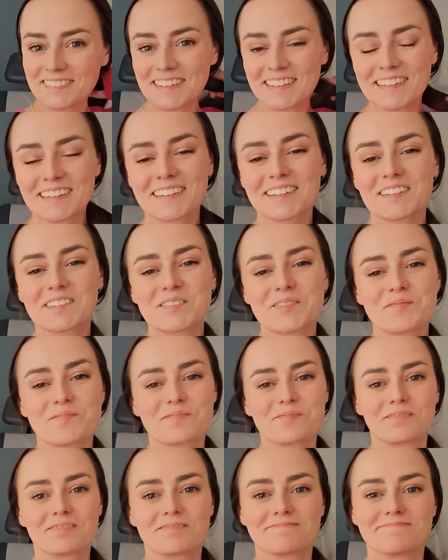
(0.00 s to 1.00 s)

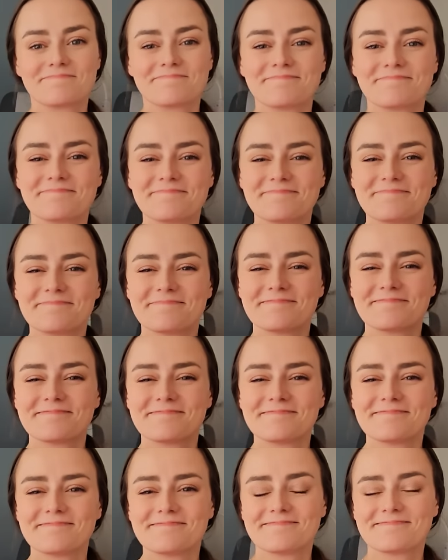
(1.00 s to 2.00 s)

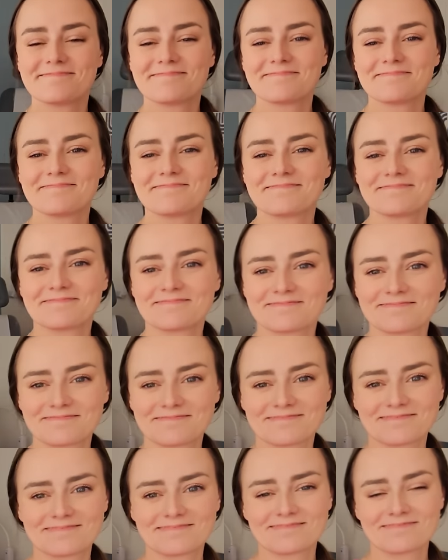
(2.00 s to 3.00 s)

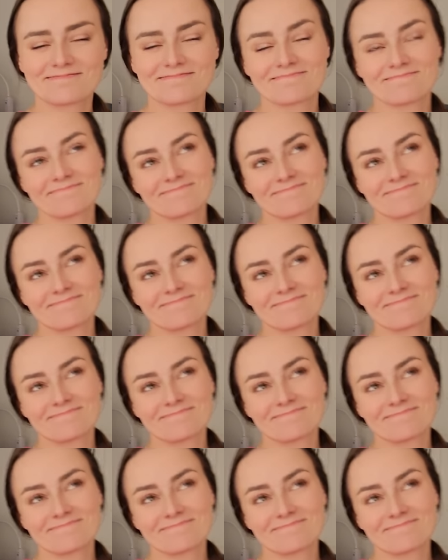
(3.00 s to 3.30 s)
(no one is talking)